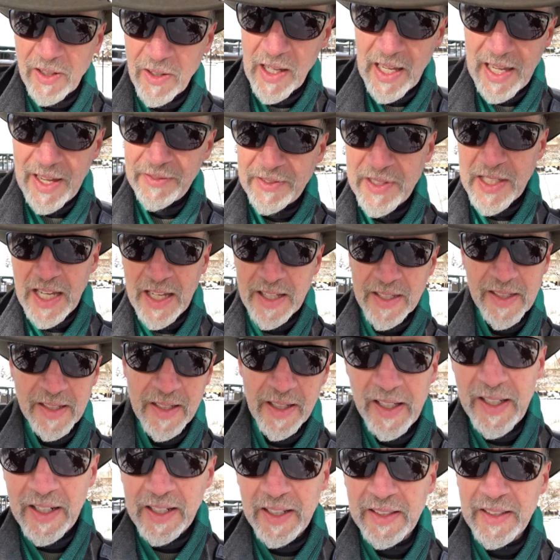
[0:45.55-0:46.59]
have tests
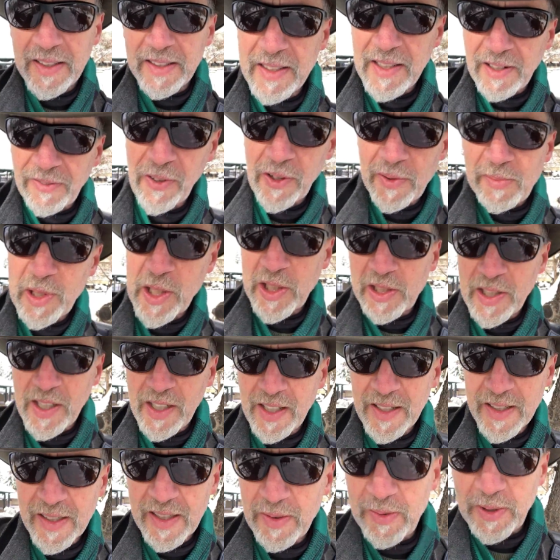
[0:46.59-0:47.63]
done on different
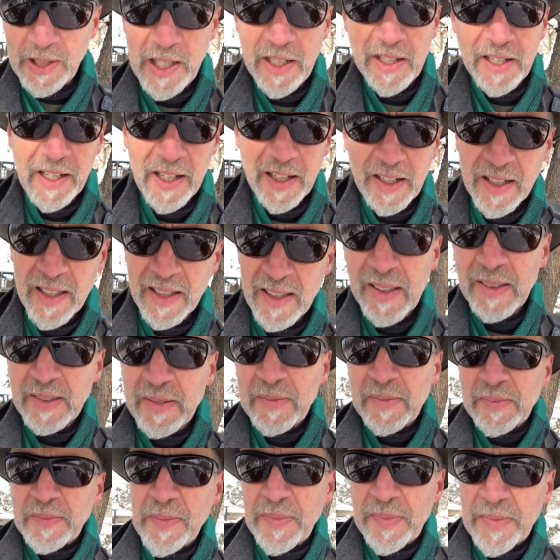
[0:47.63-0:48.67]
machines and whatnot.
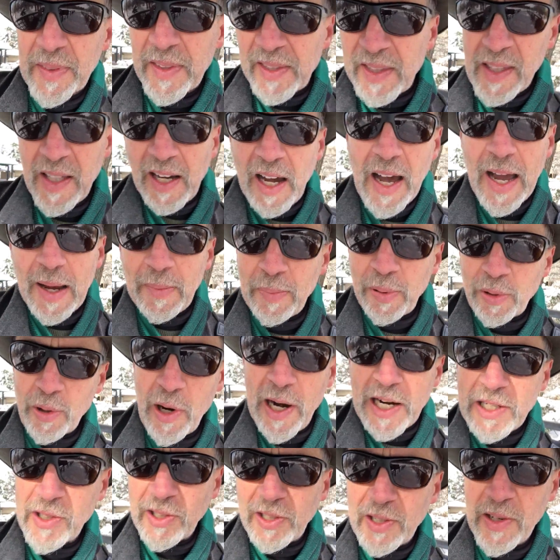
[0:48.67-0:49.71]
The eye
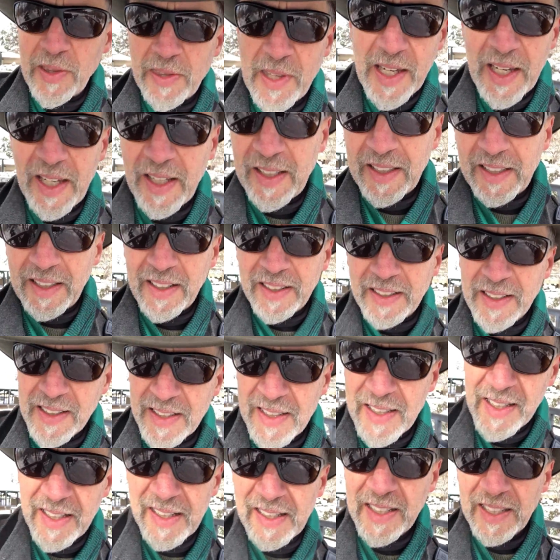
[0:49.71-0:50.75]
pressure thing, and
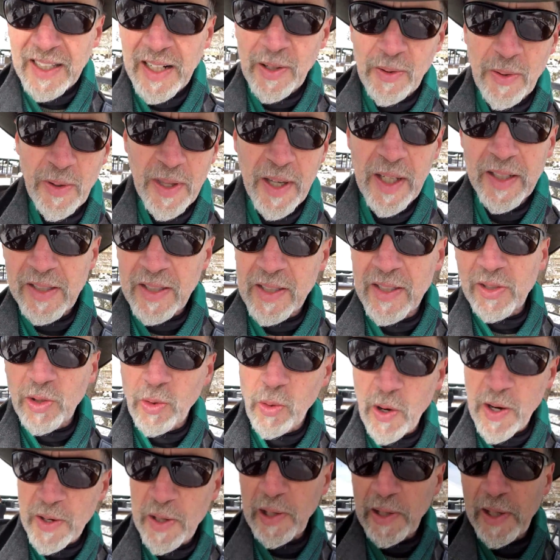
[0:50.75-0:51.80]
where they
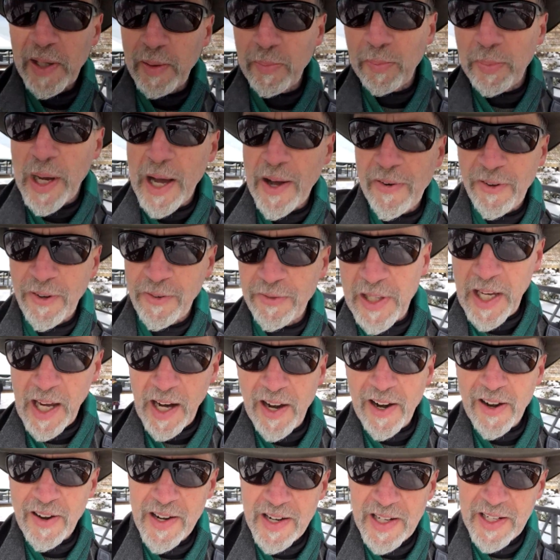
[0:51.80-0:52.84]
squirt a little puff of
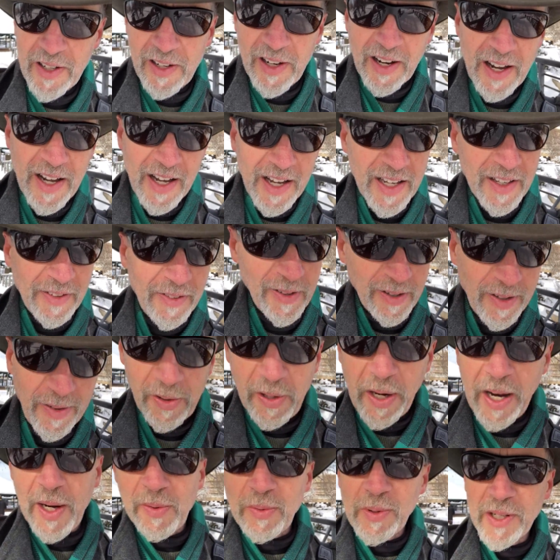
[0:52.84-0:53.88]
air into your eye. Have you ever
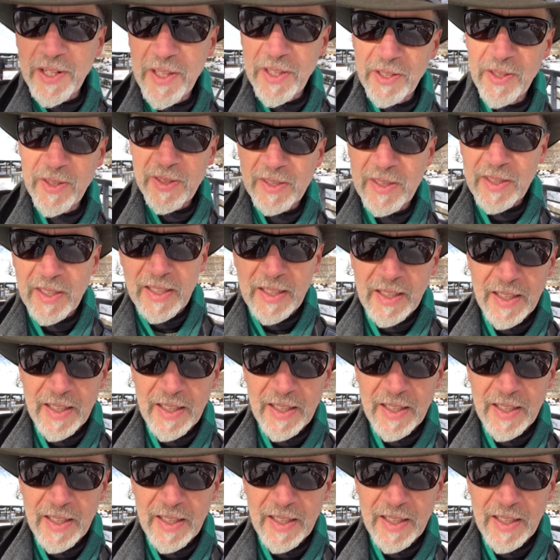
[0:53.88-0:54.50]
had one of those?